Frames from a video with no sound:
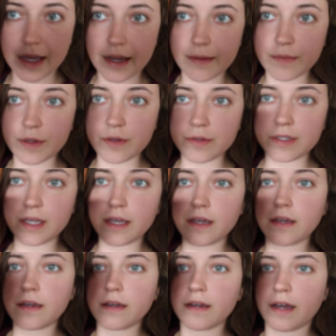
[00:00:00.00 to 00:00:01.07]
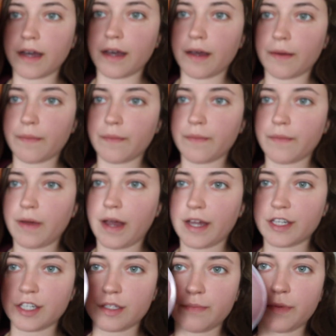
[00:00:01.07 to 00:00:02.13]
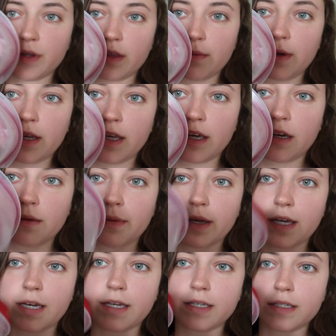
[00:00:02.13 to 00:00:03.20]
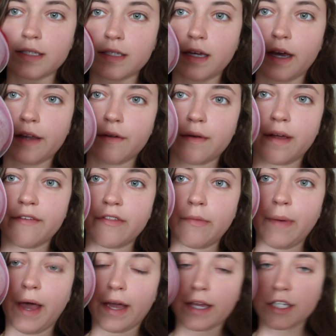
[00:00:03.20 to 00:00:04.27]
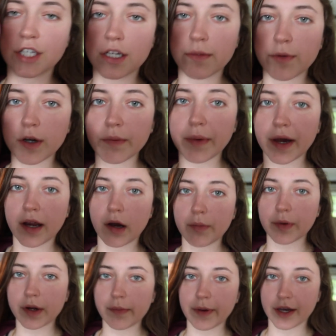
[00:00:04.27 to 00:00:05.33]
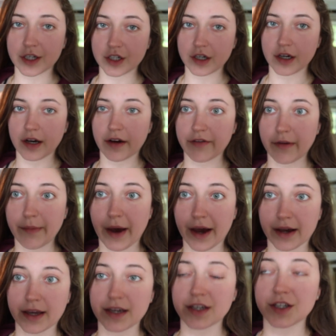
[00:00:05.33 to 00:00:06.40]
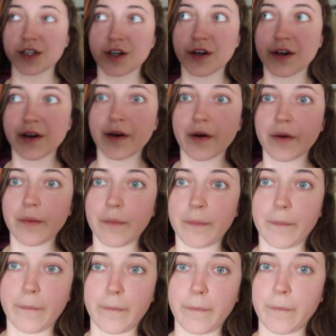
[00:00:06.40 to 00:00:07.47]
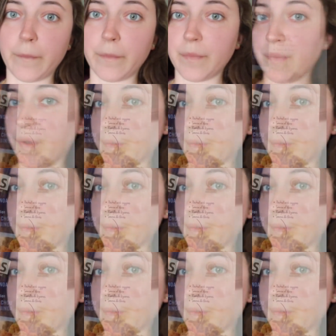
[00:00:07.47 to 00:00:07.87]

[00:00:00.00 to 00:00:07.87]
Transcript: that I'm using. Um, I just put them in here because I don't have the package anymore, but I'll put a picture of the package mm,